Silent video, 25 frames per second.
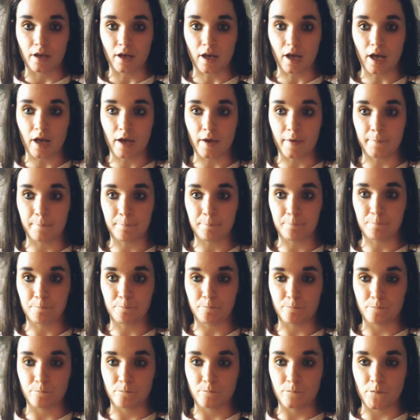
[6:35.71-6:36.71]

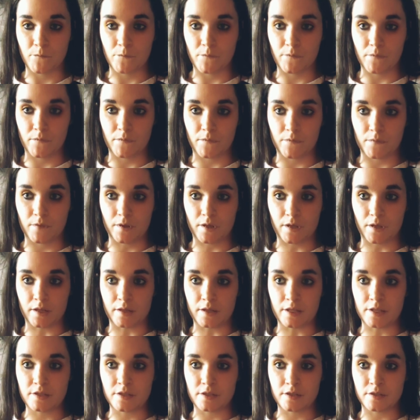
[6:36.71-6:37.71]
And
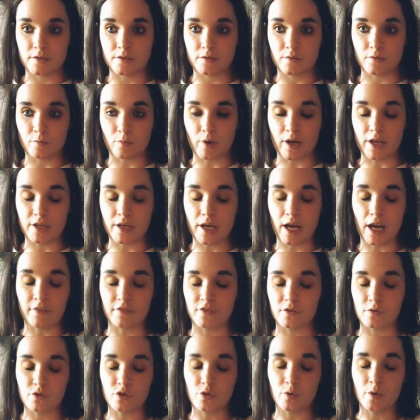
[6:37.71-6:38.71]
this is where you
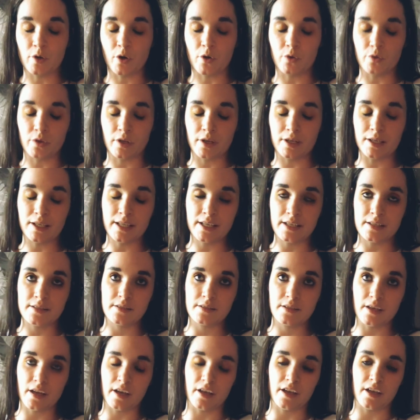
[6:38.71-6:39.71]
have to do it on at
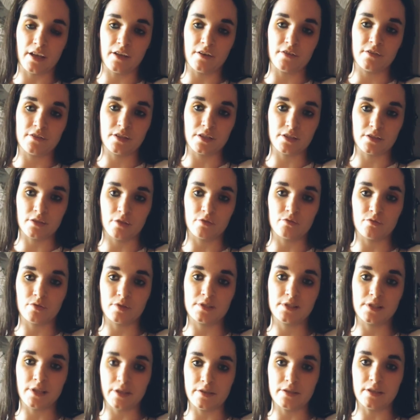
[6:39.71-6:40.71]
least a
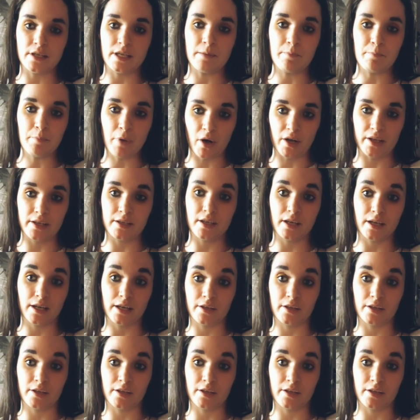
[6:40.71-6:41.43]
600cc bike.